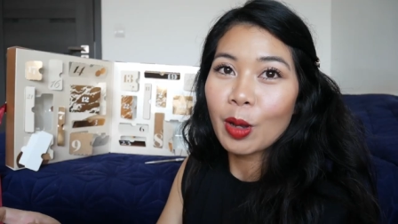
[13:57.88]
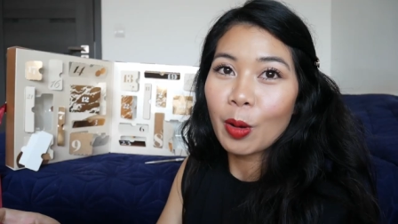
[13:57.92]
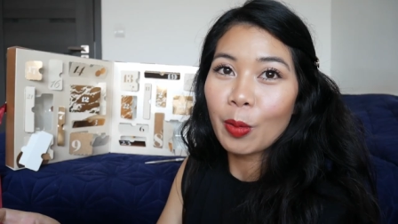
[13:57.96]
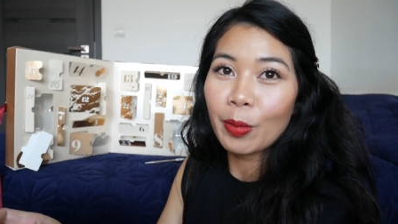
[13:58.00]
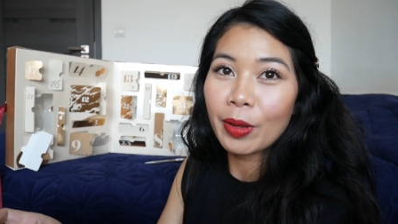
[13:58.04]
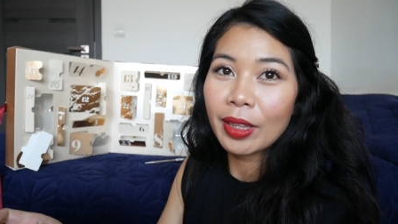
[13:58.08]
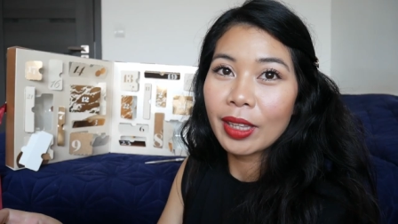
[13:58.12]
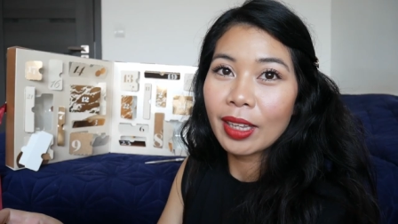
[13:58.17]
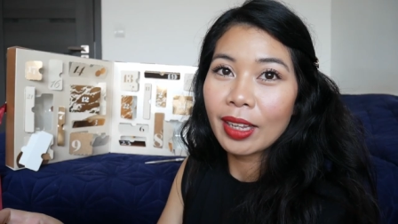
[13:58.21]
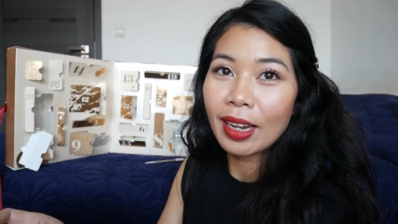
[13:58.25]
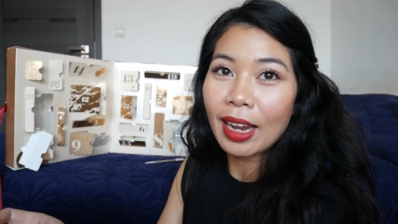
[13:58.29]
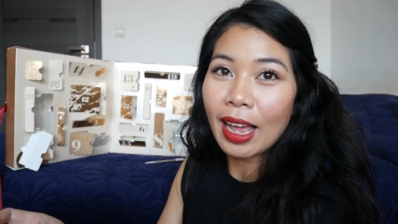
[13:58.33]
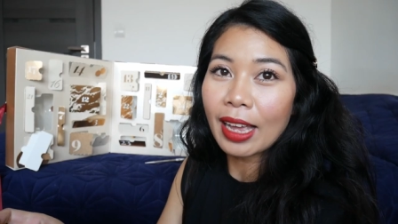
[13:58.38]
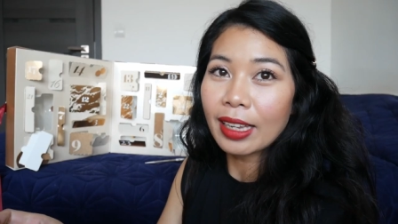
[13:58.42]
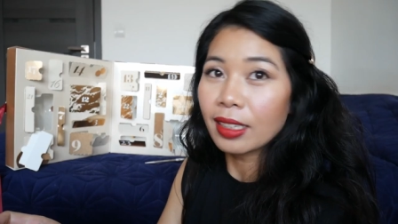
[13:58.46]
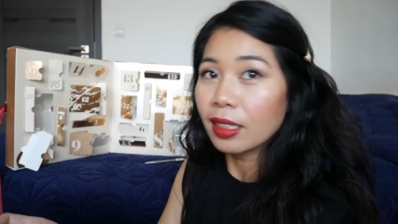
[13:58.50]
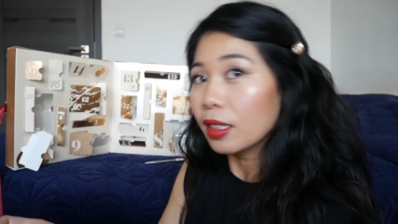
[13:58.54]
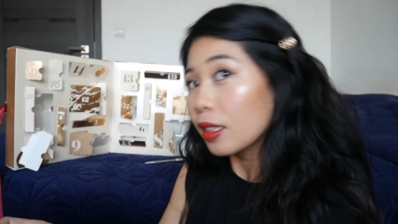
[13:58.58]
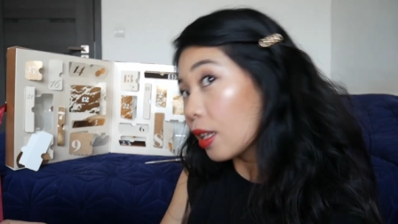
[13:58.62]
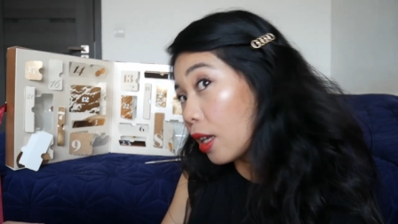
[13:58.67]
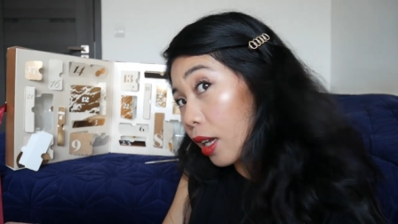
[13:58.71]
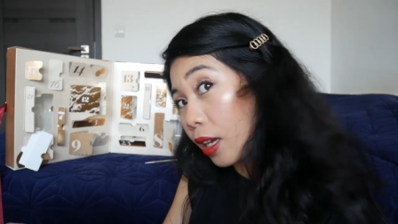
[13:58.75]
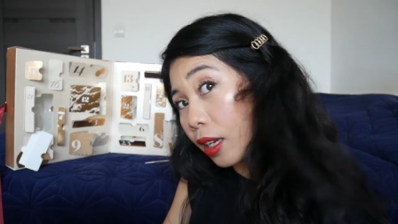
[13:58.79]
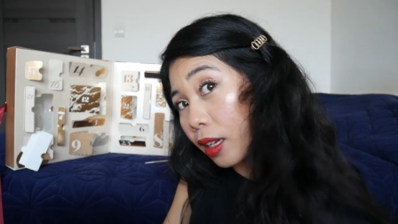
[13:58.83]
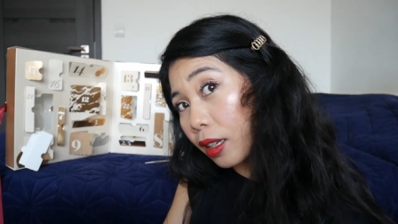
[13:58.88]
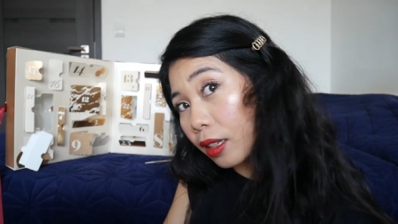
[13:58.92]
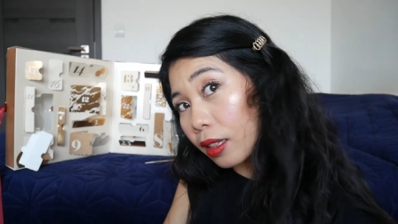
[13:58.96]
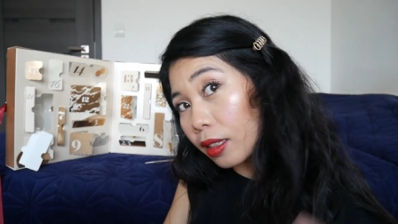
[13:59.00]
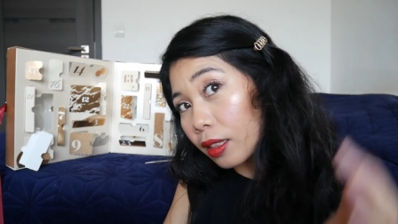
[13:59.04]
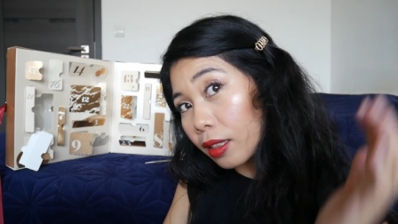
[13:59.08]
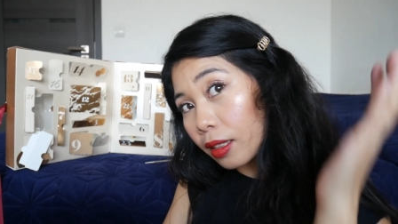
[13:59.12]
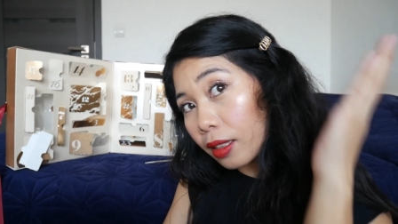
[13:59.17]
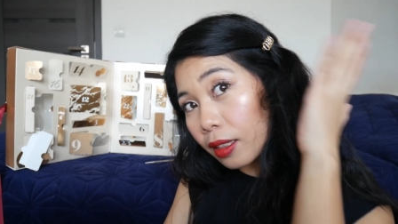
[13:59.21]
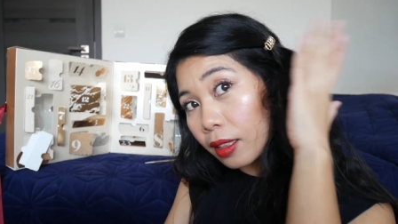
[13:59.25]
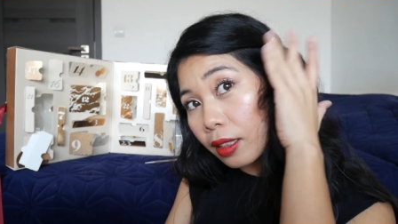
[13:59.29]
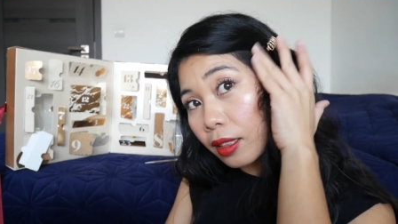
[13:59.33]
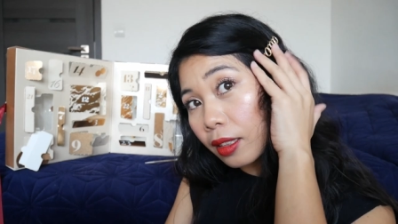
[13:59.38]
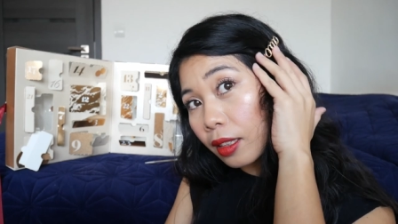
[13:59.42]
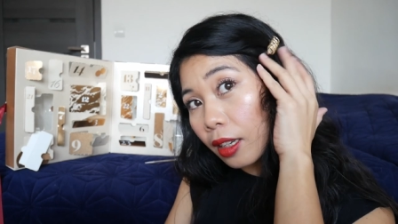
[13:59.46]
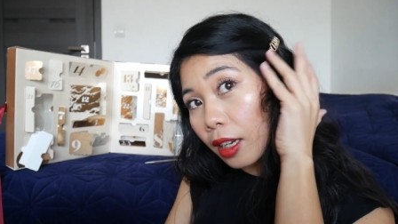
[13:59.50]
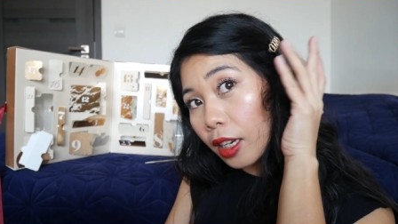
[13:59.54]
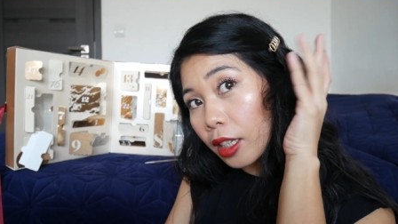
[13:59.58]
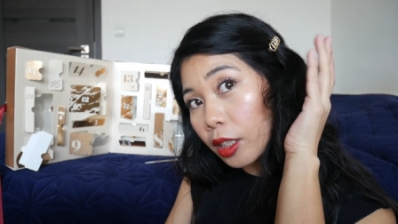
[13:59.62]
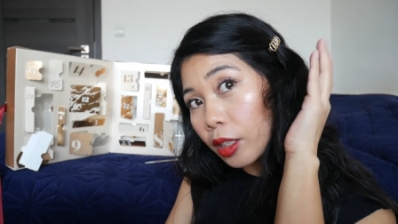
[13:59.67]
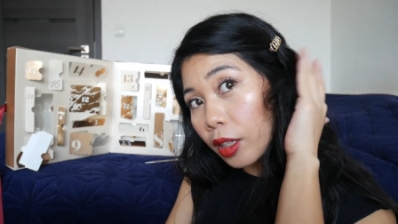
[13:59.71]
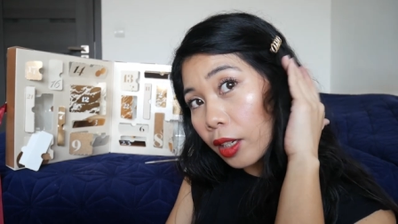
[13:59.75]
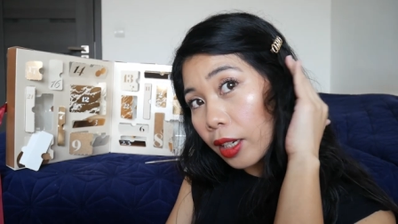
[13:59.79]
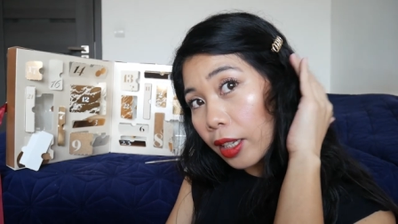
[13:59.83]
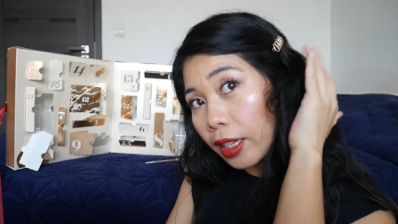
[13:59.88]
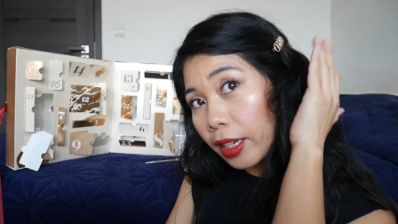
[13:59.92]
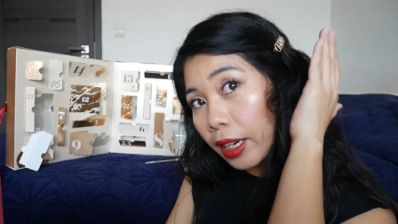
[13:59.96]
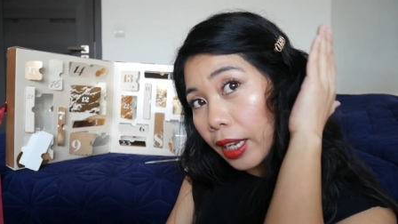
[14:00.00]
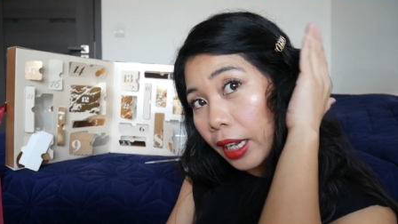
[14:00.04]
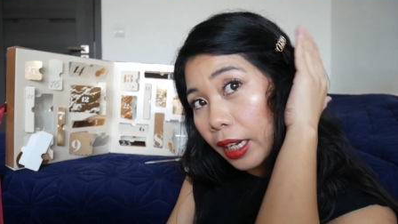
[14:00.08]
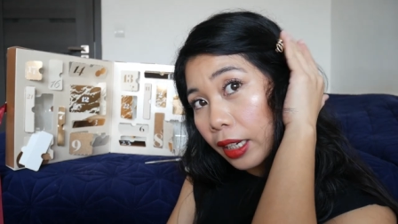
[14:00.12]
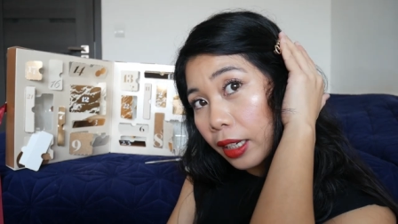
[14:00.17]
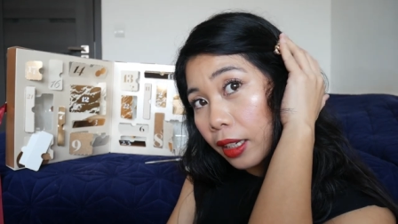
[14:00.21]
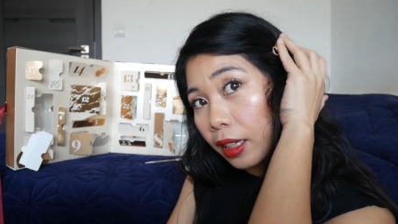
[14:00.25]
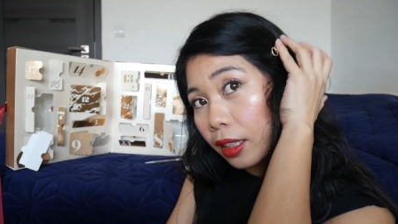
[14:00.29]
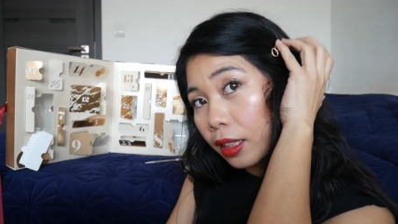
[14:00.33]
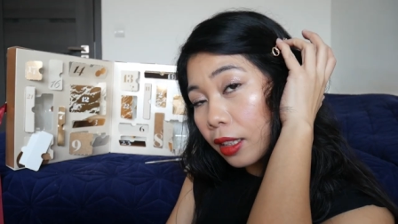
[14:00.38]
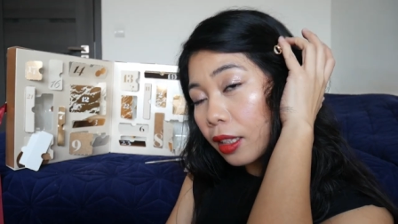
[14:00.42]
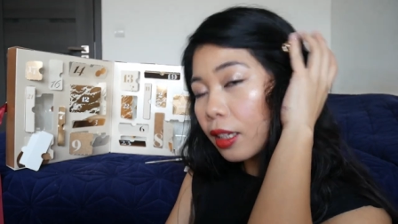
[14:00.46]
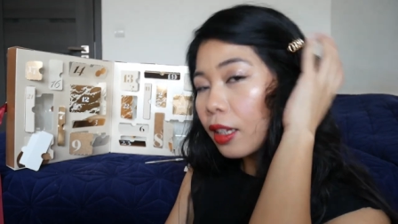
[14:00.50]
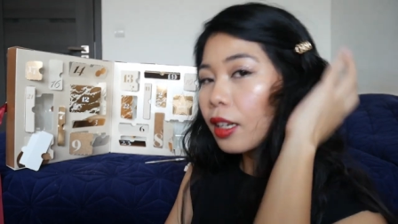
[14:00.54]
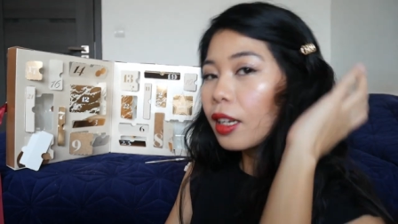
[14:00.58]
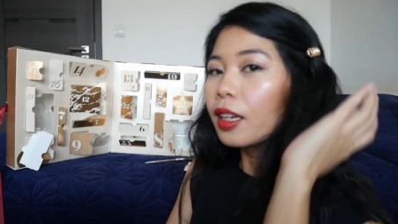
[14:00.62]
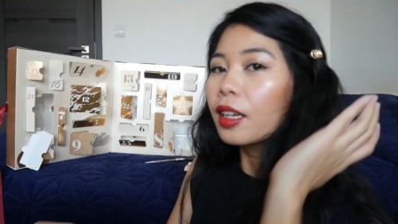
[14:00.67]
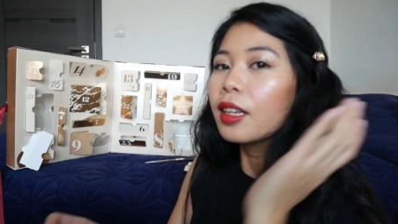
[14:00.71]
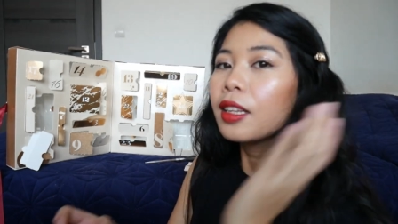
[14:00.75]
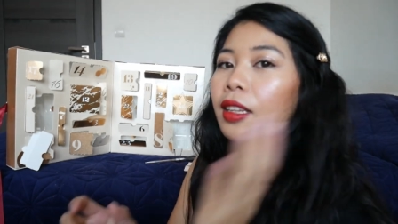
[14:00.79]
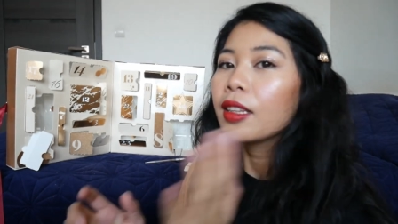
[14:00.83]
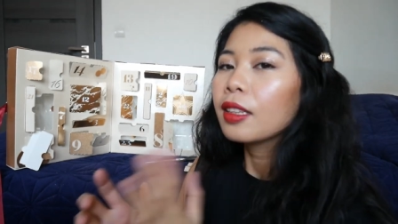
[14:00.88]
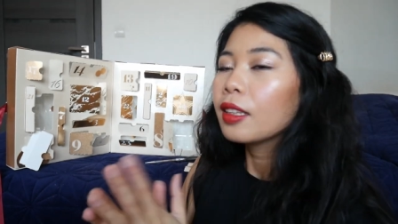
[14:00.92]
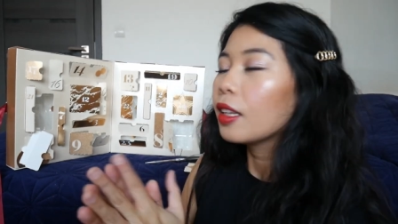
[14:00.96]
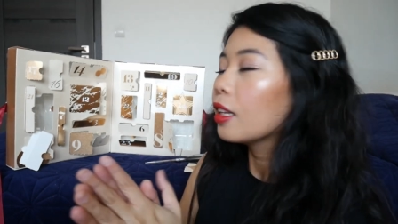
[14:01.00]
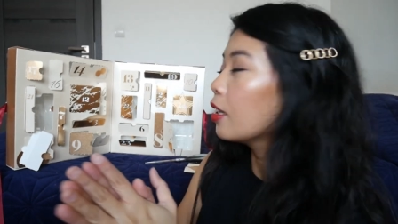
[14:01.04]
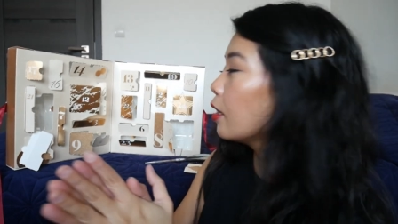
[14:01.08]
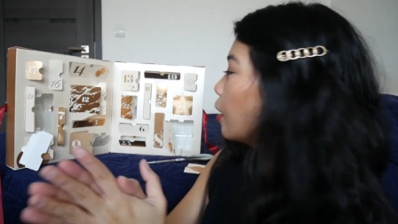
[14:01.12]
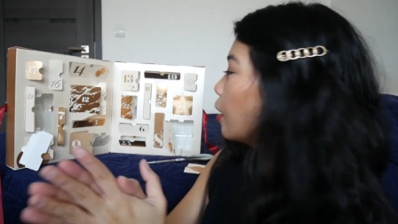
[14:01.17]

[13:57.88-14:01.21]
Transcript: go with the last day. Actually like it. The